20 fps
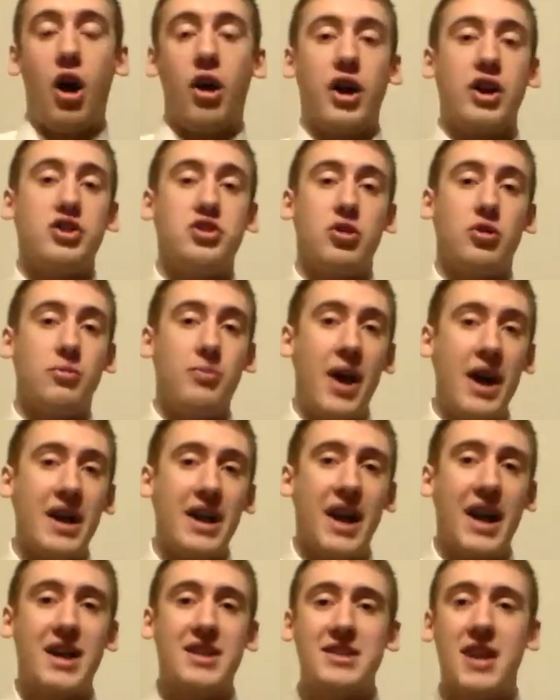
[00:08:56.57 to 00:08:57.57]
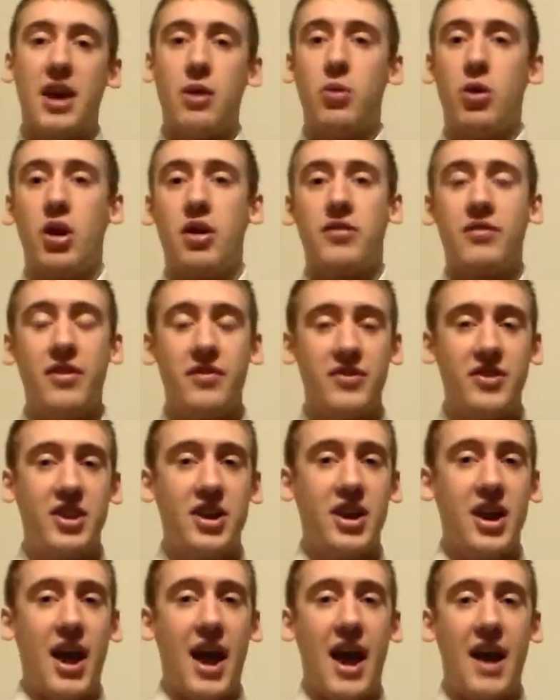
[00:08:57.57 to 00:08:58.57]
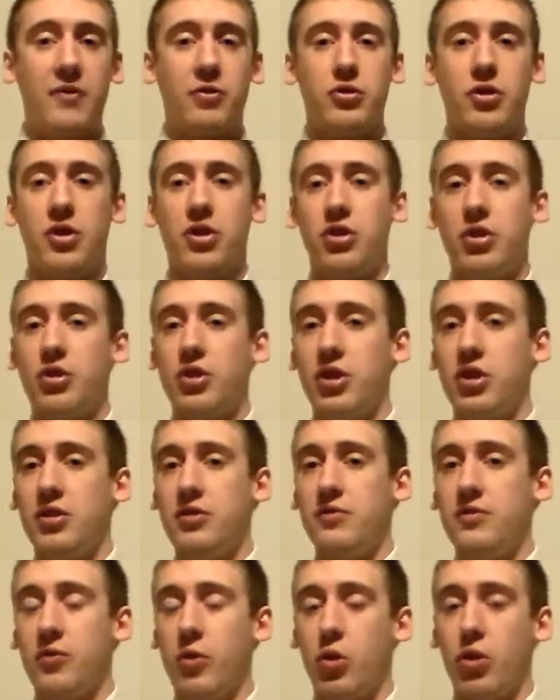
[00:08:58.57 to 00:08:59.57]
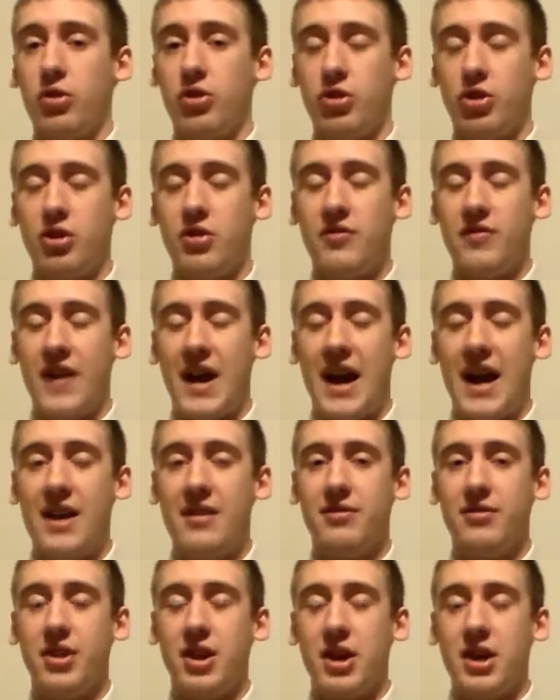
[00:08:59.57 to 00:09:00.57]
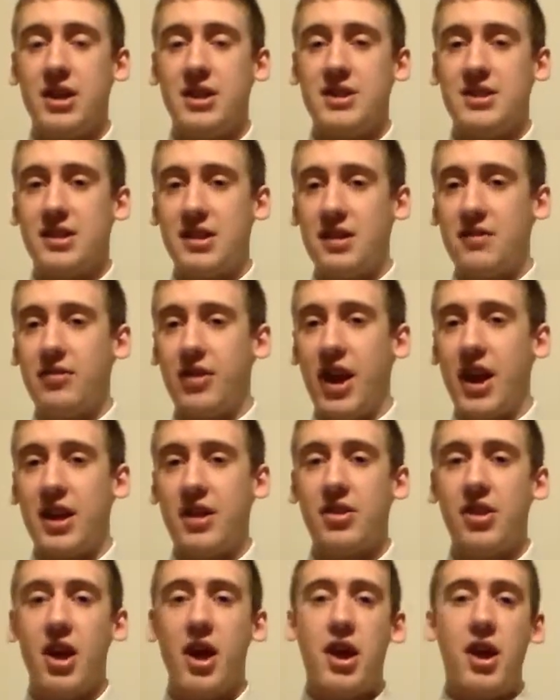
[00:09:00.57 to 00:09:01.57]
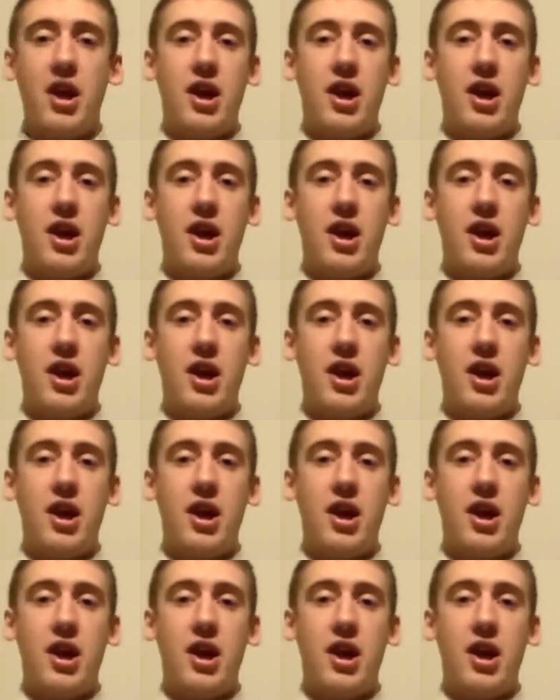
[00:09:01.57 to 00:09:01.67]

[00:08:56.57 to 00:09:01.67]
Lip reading: Alright, so in my case, I wear a 15.5 with a 34-35 sleeve length.